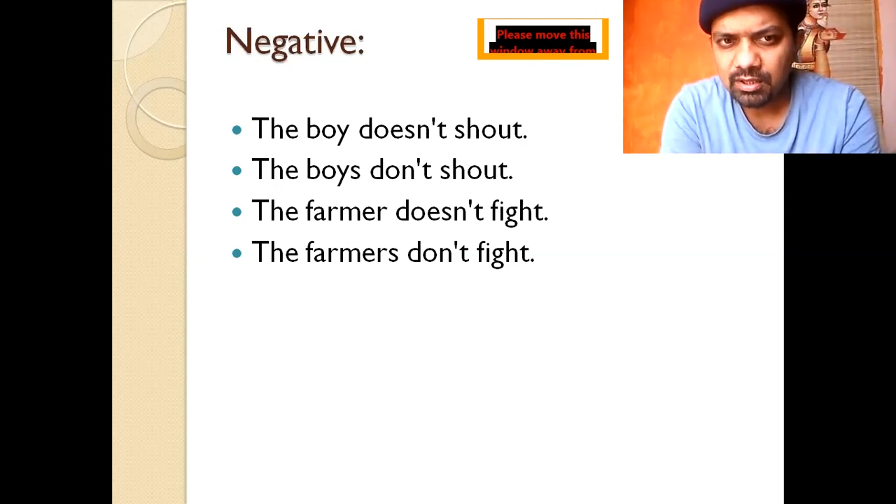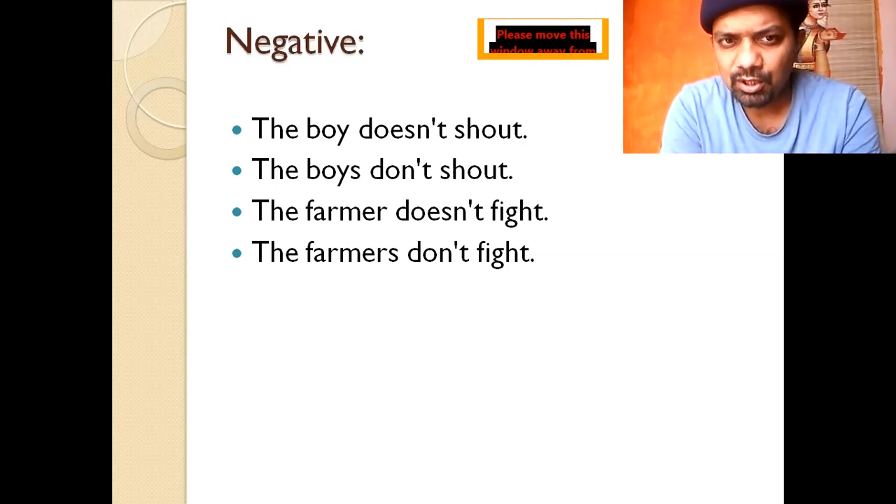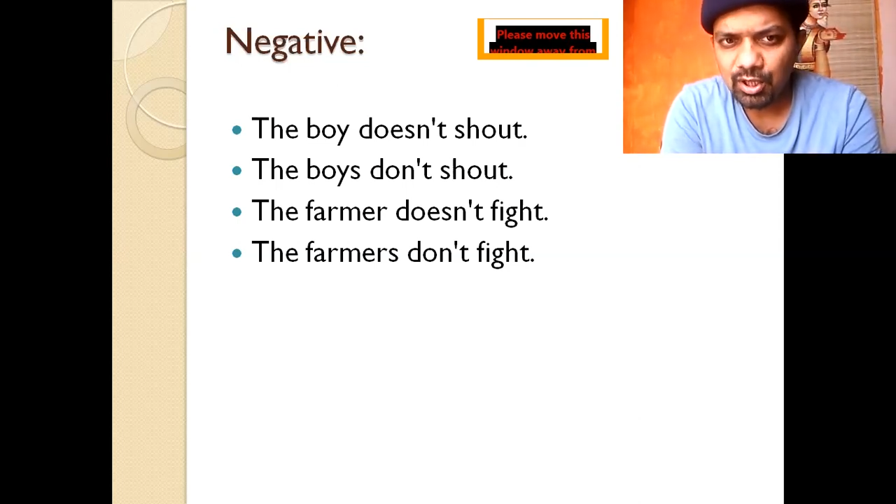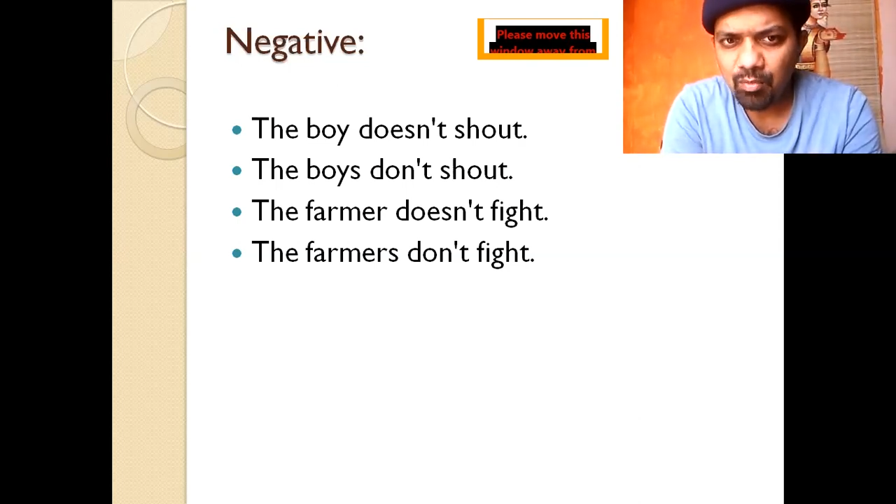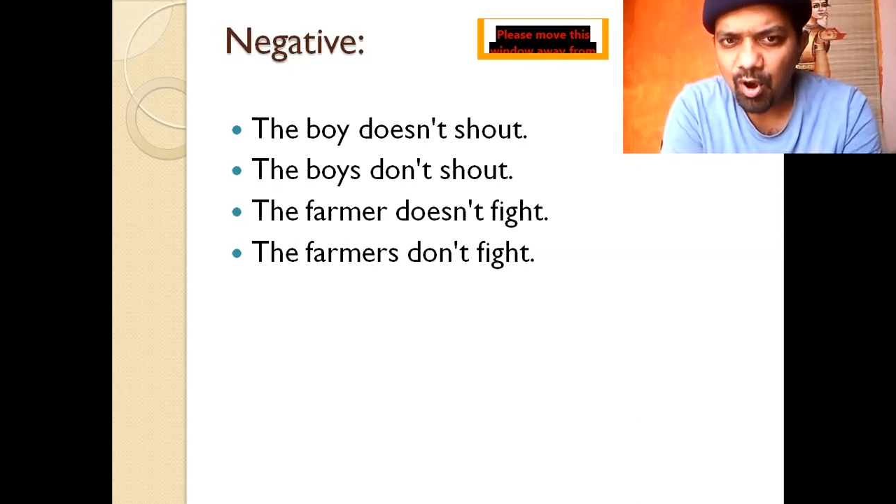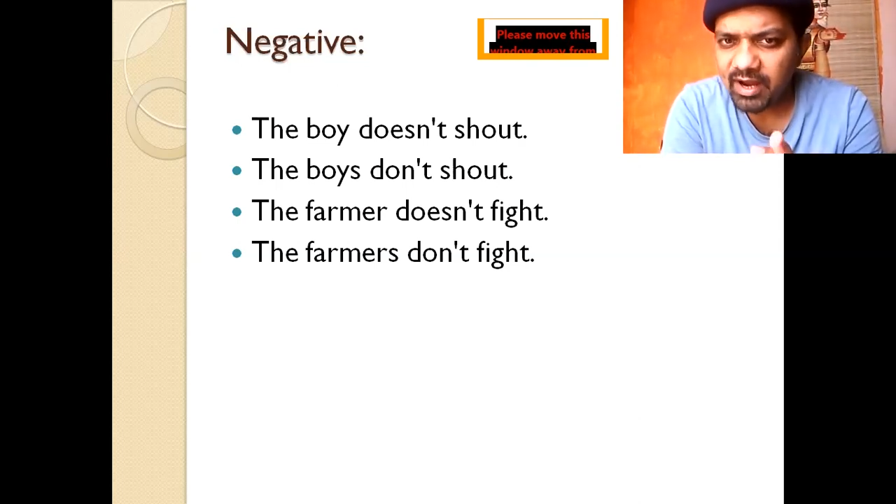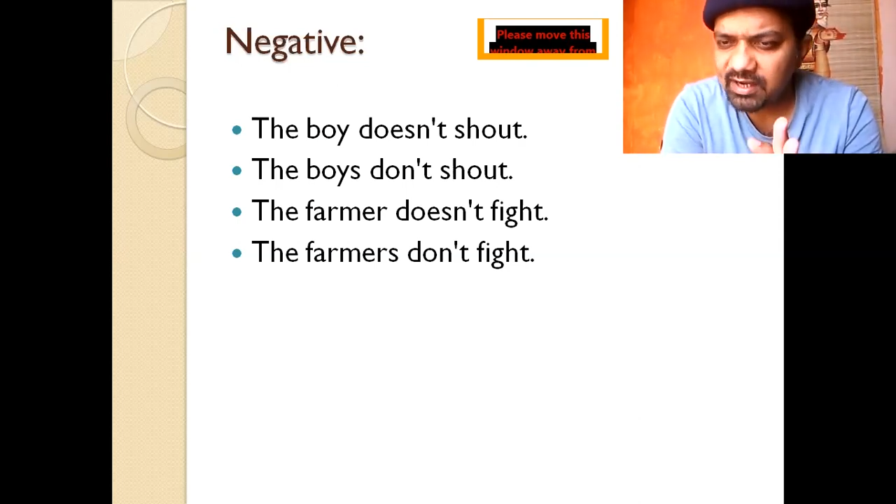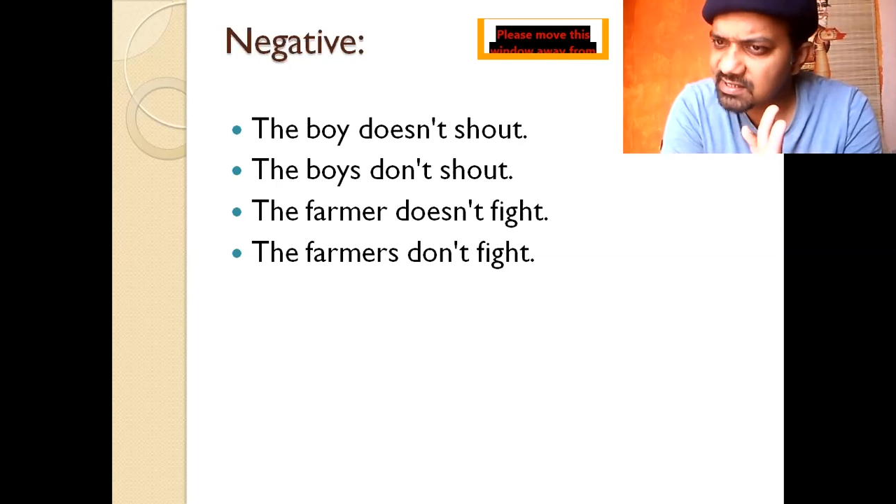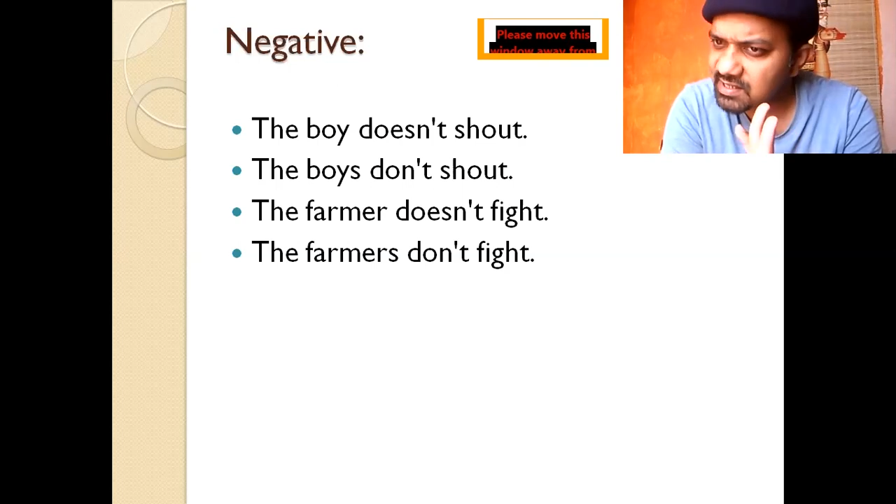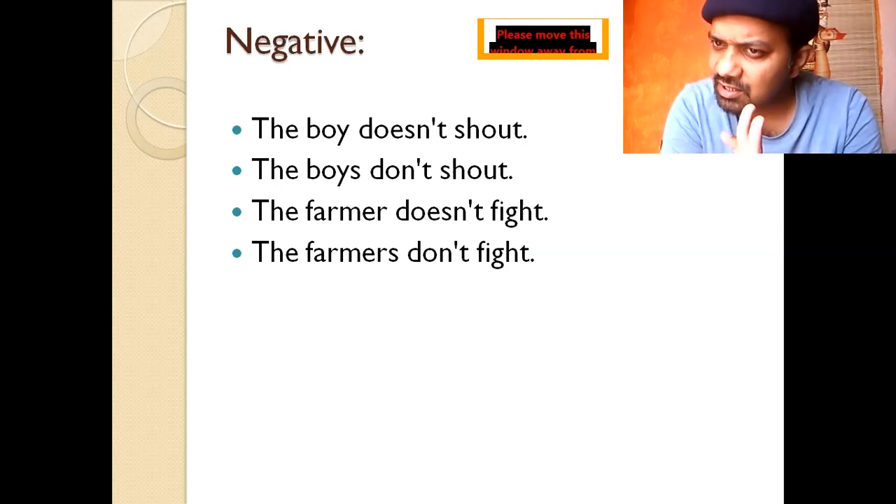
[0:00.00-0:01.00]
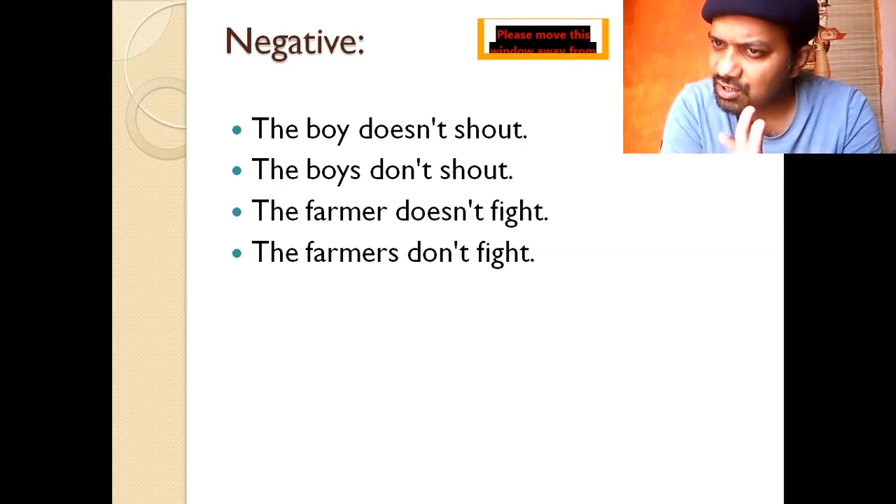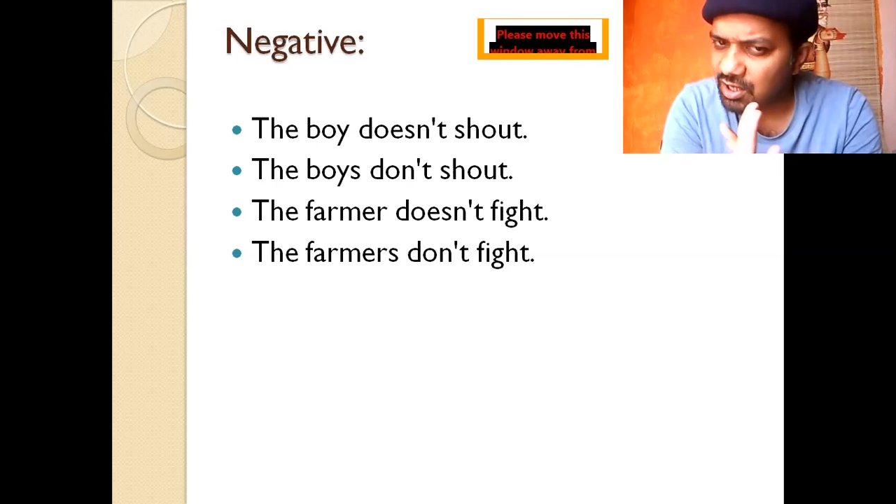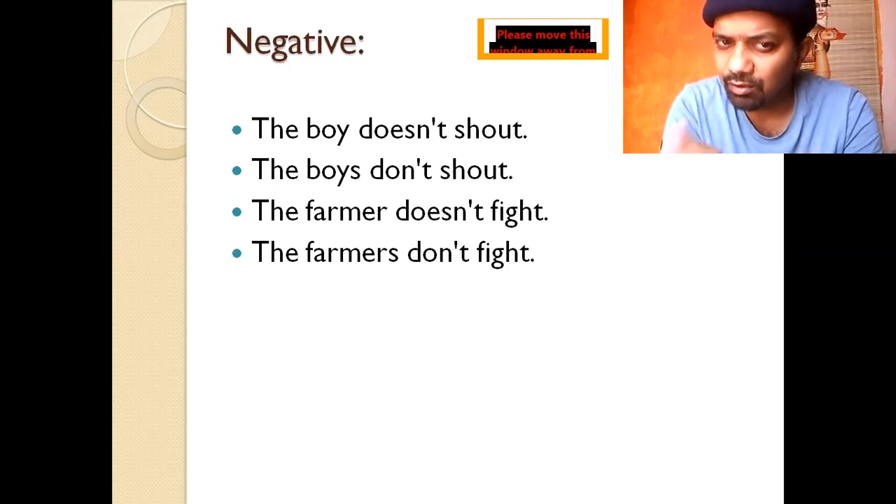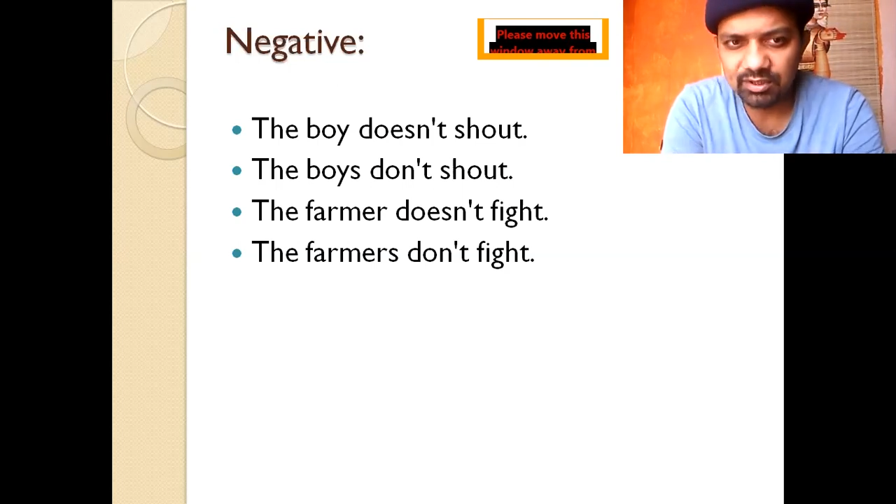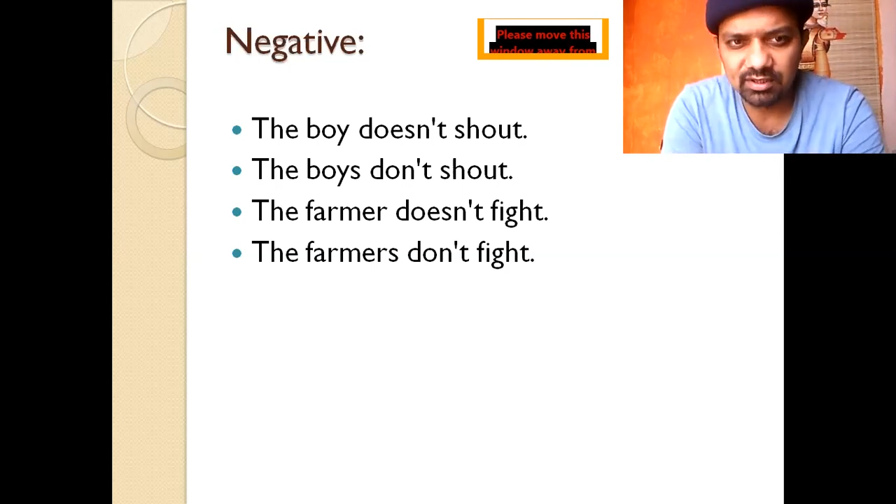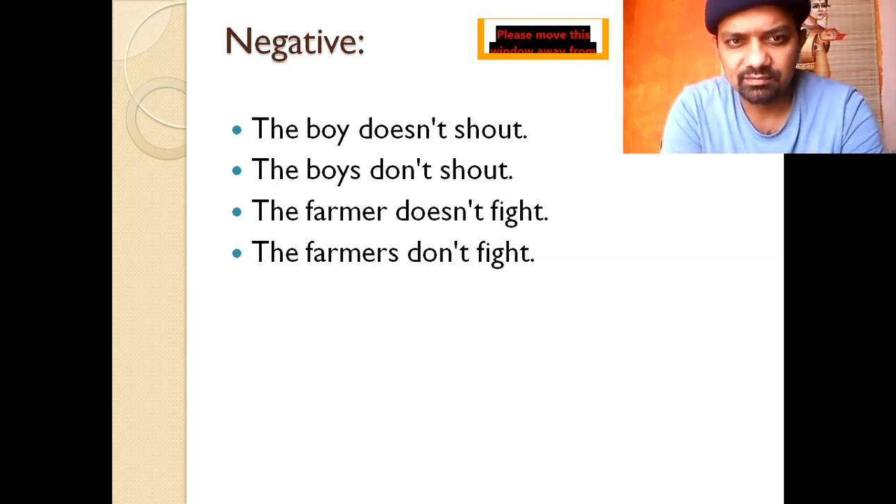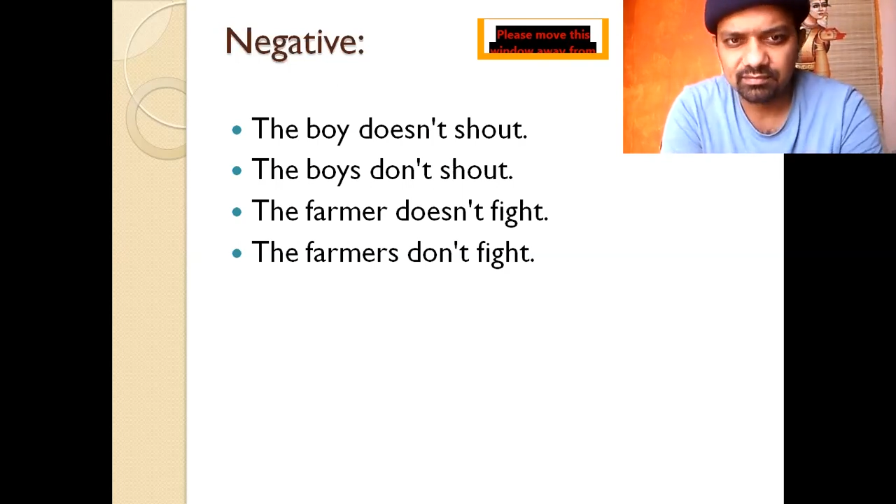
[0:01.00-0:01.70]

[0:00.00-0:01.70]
The boy doesn't shout.